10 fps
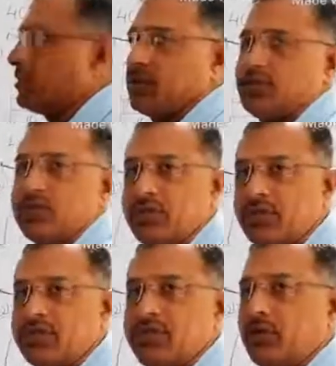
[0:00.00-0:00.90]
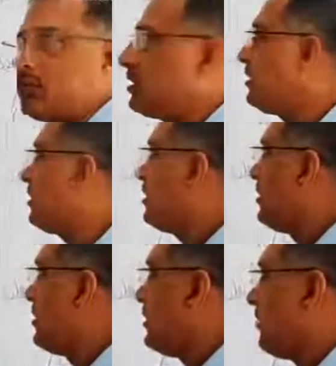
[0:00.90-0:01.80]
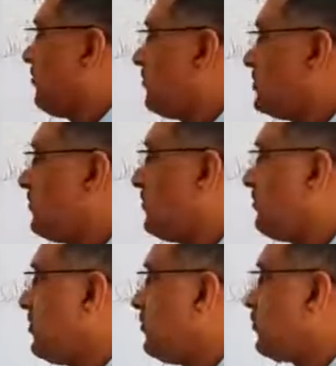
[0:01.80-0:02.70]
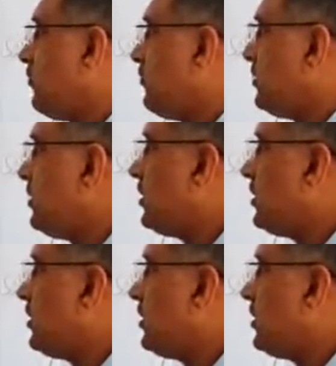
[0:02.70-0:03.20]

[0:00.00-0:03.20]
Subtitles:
method. So in this now here, first of all, we have to go for